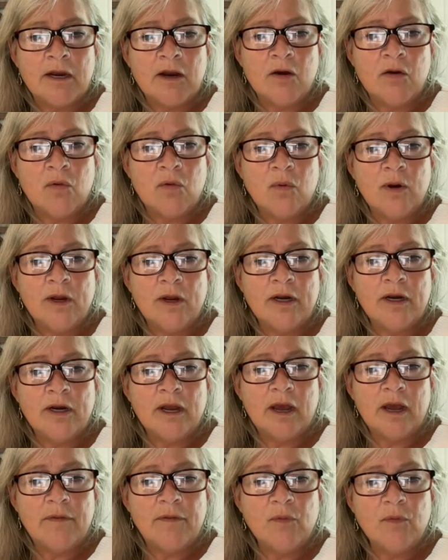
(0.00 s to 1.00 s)

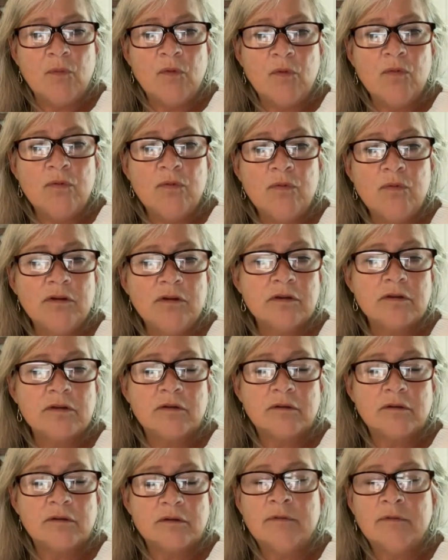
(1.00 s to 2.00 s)
the wound
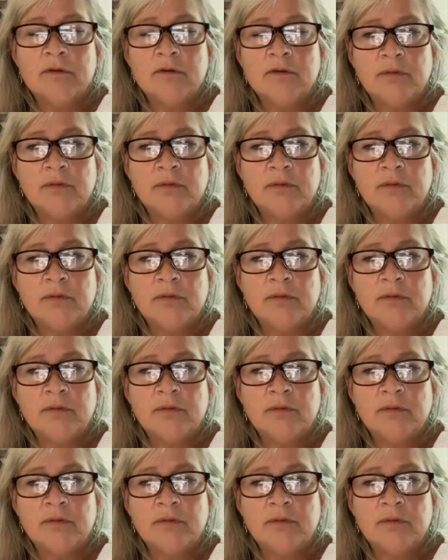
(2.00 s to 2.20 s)
of